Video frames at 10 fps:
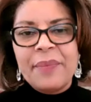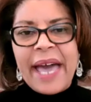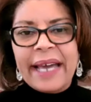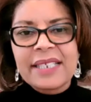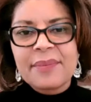
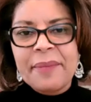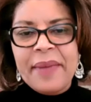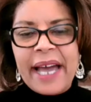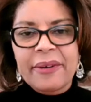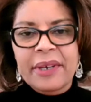back into my
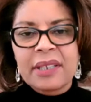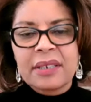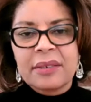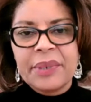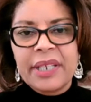background a
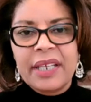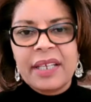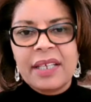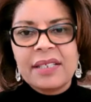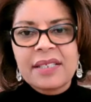little bit,
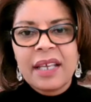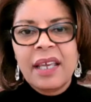is,